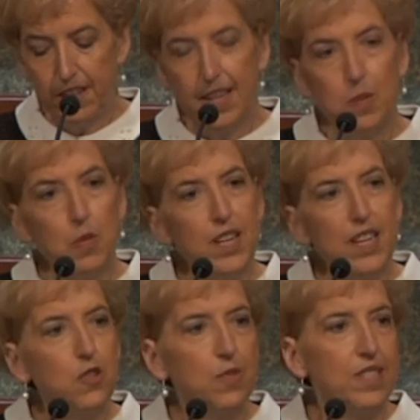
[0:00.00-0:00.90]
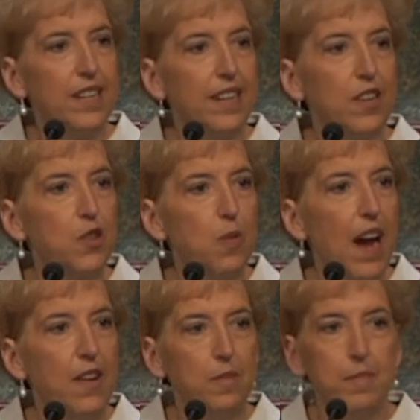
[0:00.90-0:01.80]
They weren't interested in a
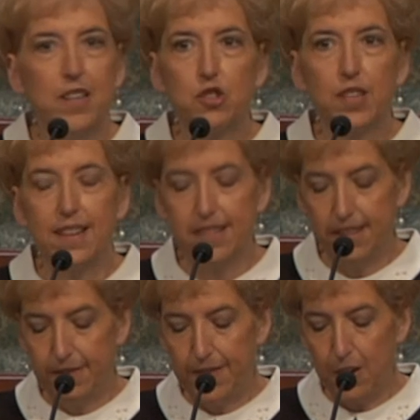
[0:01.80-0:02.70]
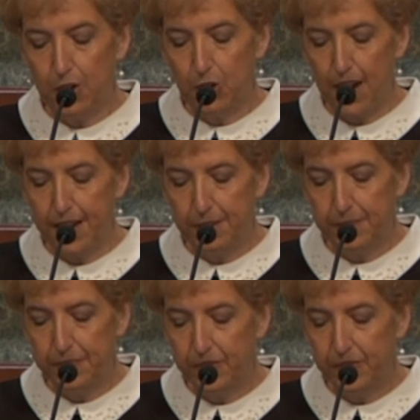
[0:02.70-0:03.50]
trial, much less a fair trial.